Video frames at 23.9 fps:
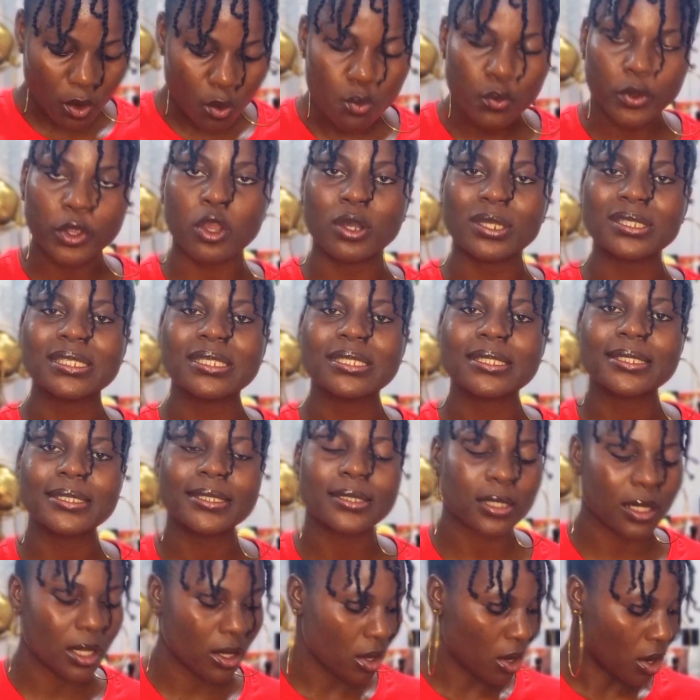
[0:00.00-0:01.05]
We got it.
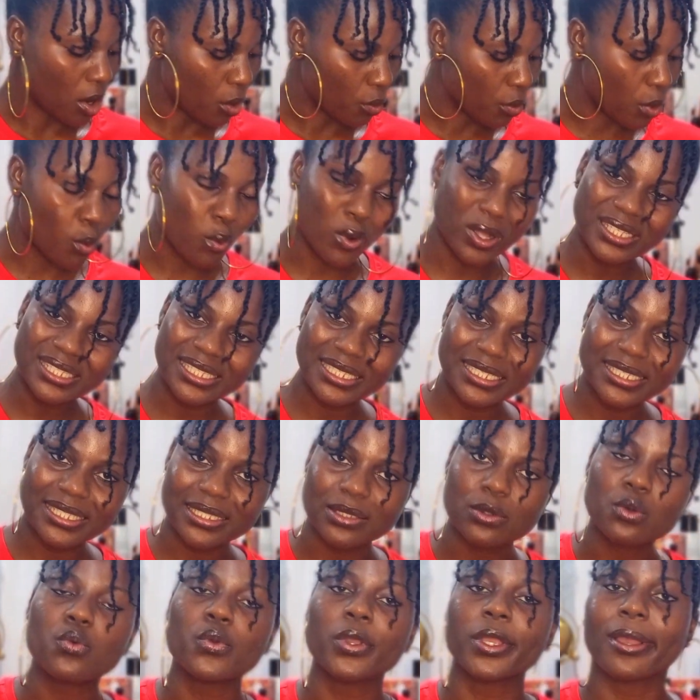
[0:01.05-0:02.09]
We want it.
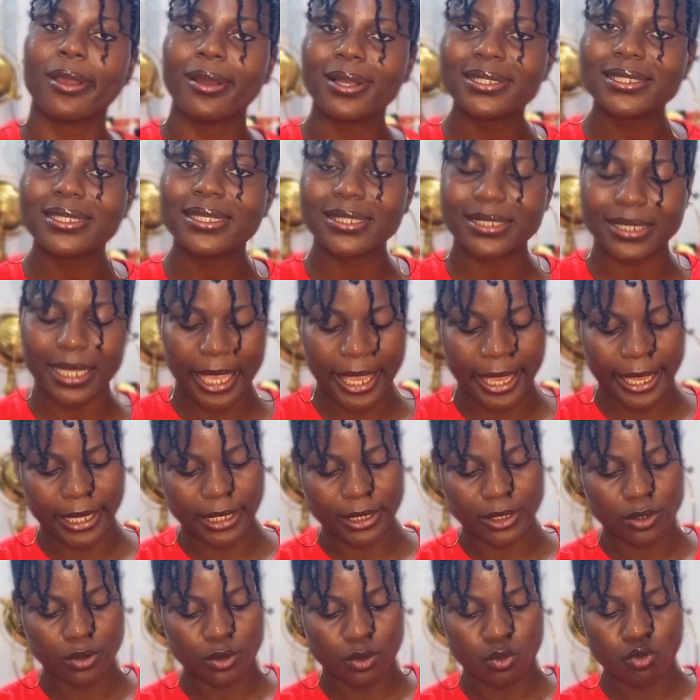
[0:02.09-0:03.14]
We got it.
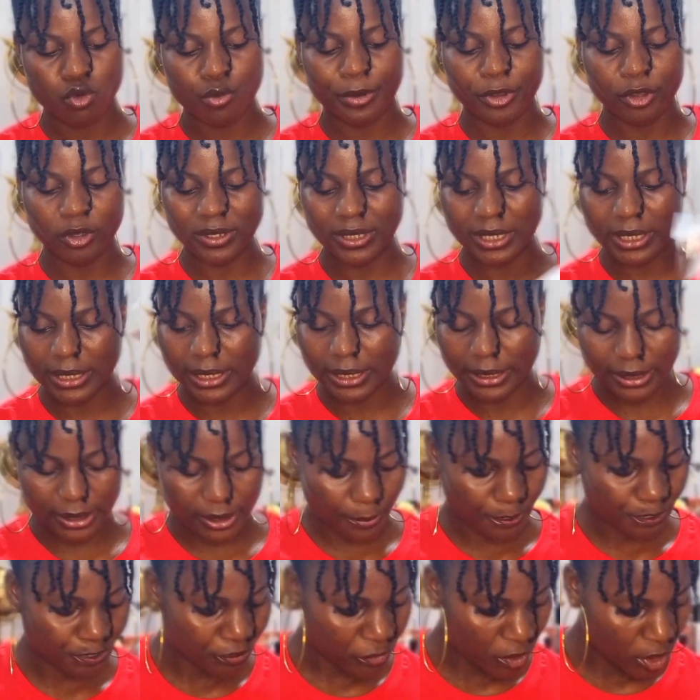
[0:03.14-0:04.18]
And we'll be using it.
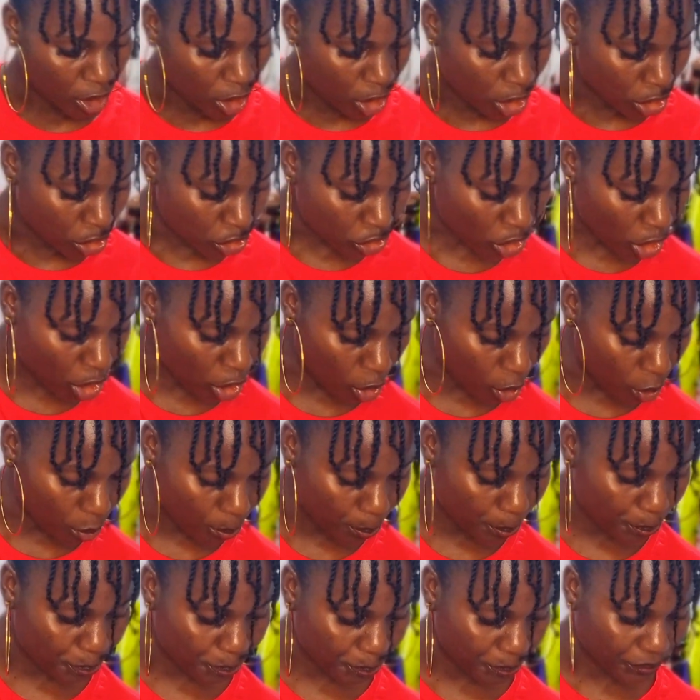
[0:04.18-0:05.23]

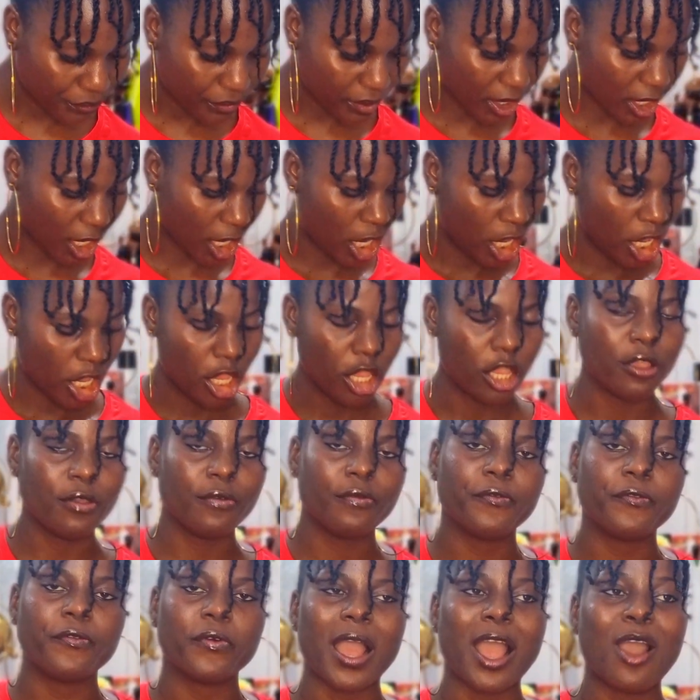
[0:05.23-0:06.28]
So
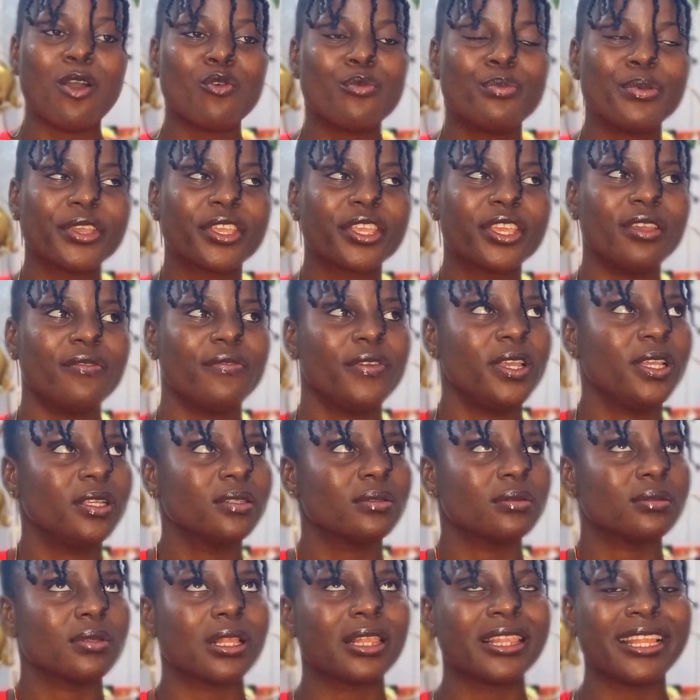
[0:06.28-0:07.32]
if I will be
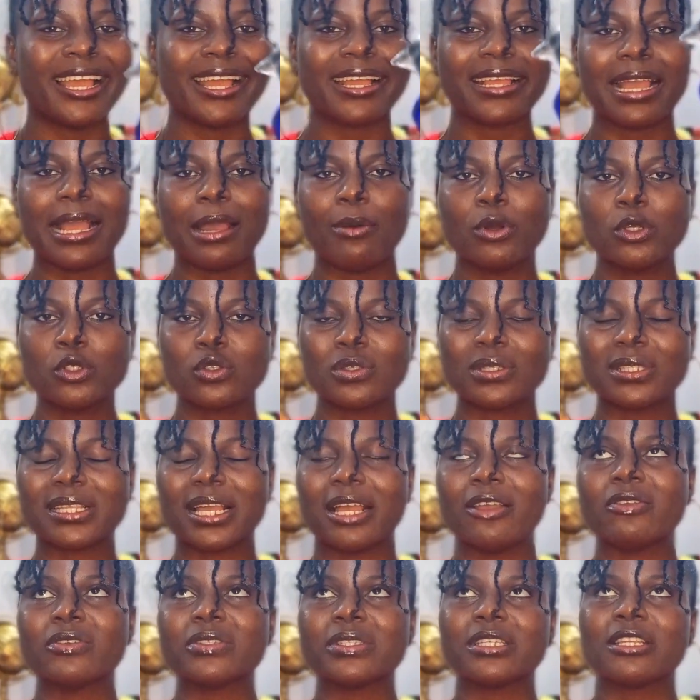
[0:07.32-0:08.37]
giving, like, I want to
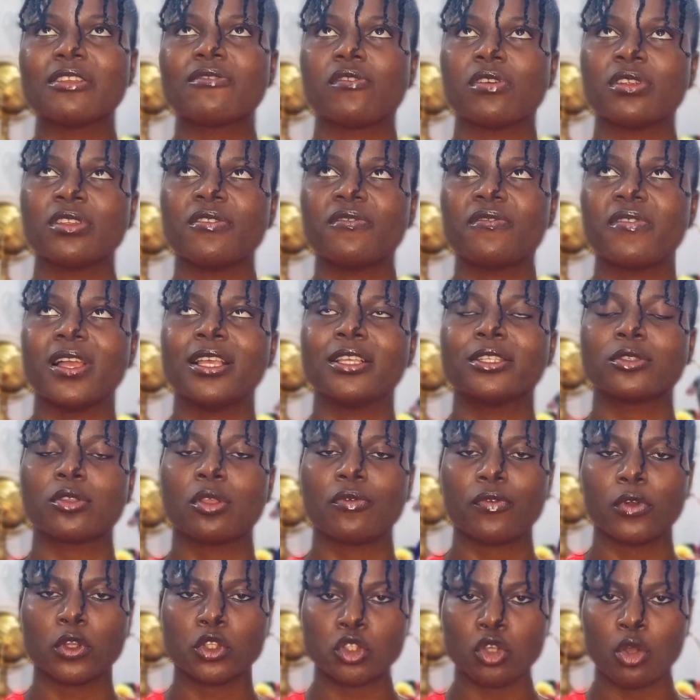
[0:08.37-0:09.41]
start using it from the 1st
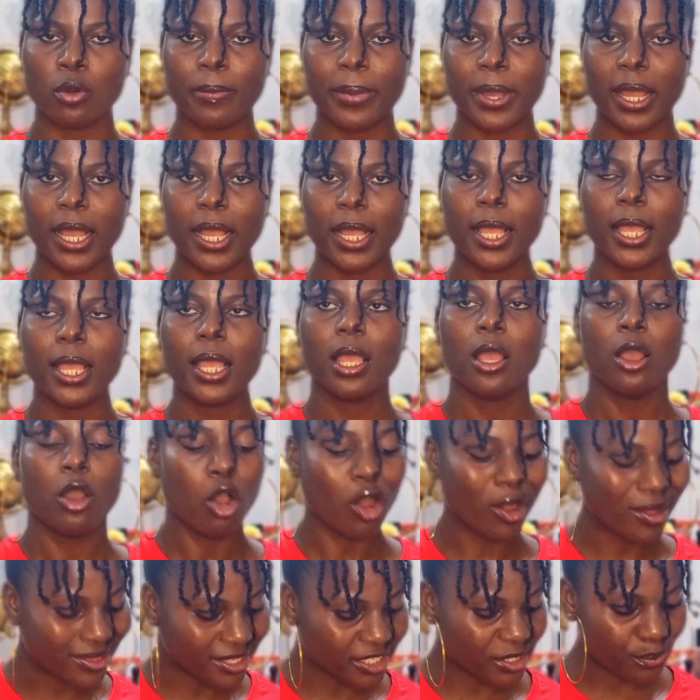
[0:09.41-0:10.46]
of October.
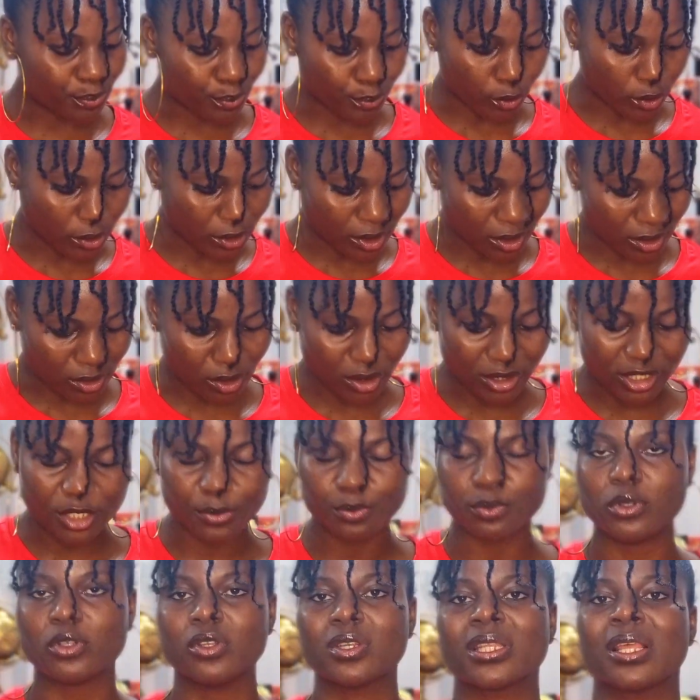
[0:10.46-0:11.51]
All this product,
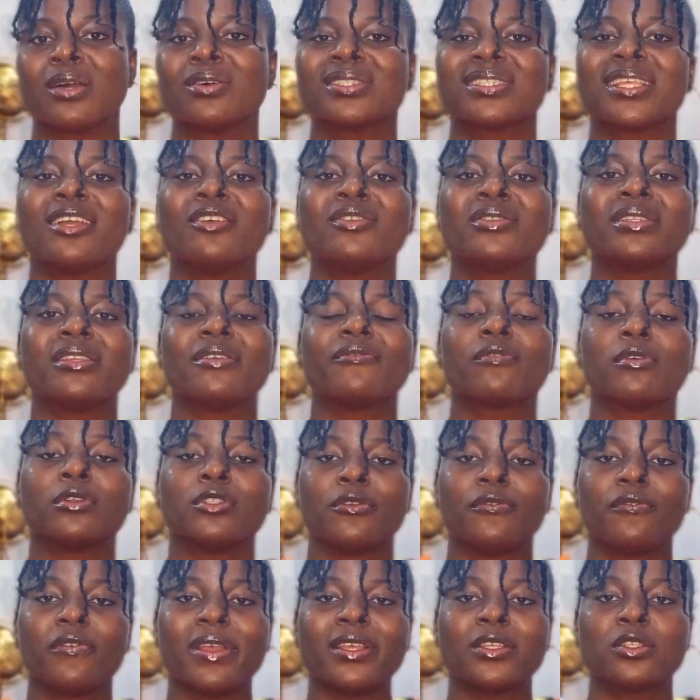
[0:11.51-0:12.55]
I'll start using it from
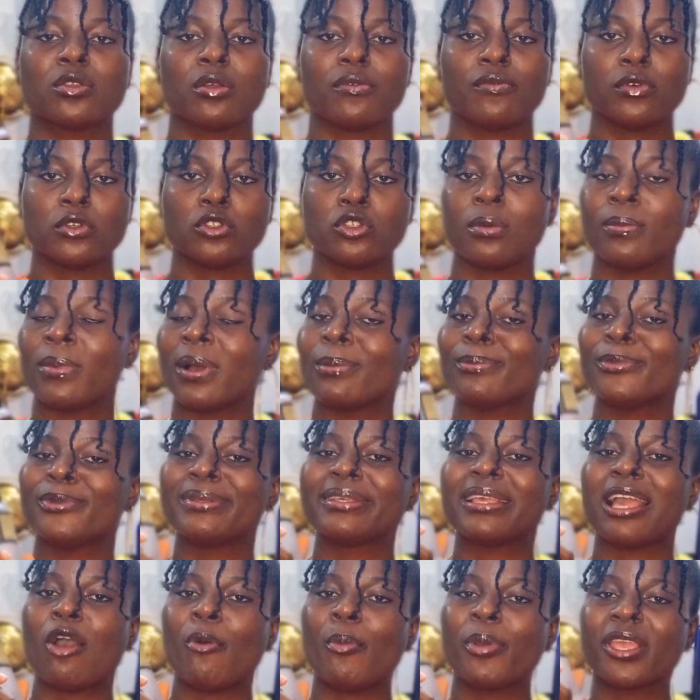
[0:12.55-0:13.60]
the 1st of
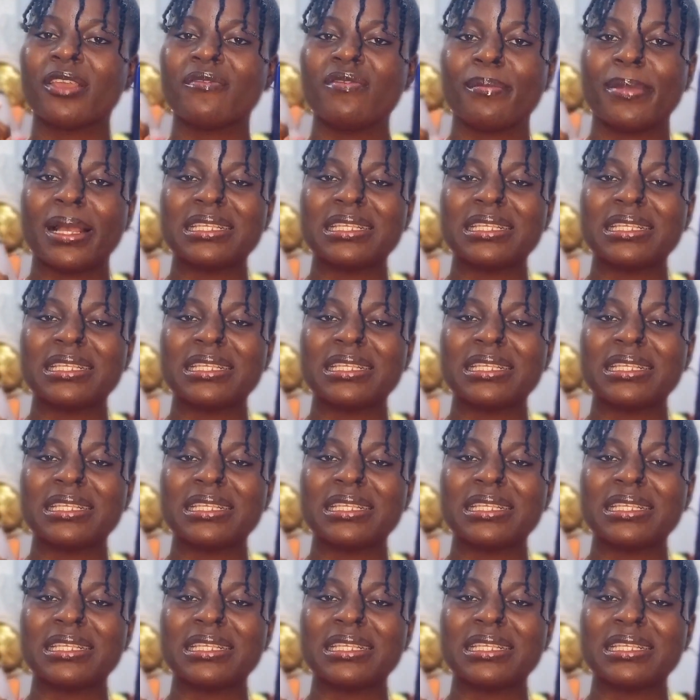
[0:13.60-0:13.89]
October. I'll be giving